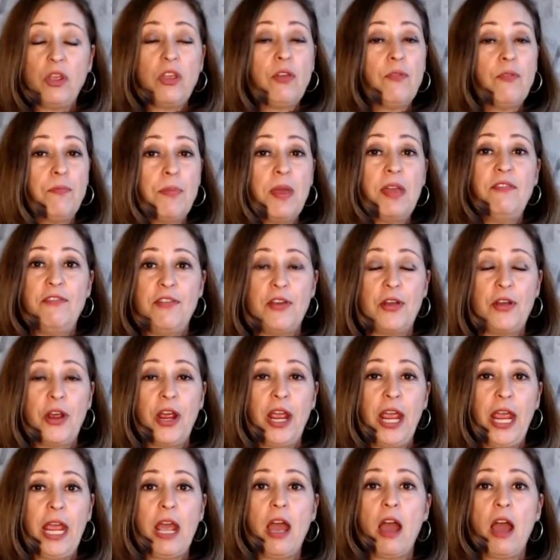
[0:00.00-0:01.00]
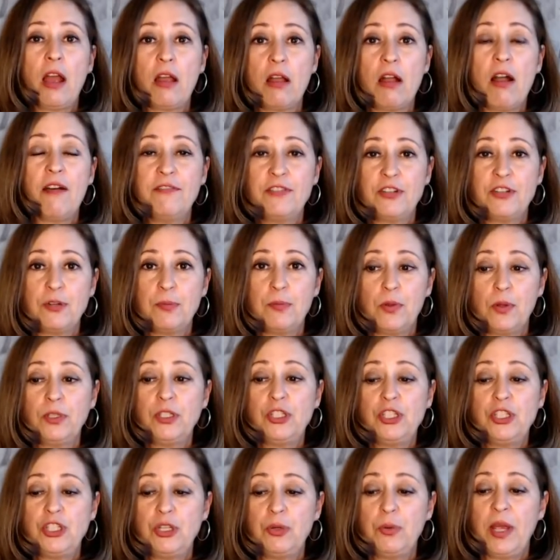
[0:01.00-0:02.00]
you've been very uncomfortable
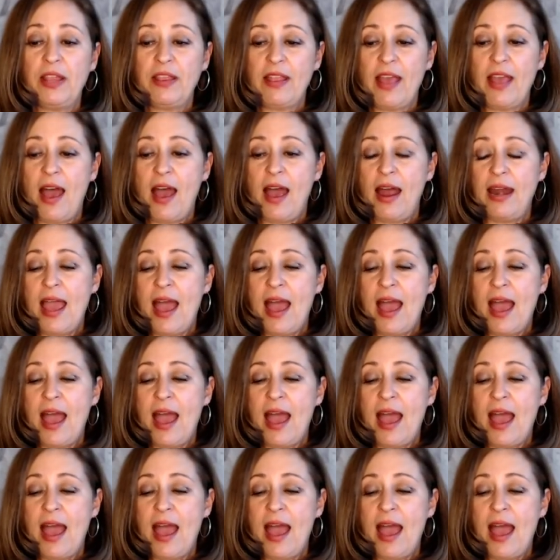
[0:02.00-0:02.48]
doing that.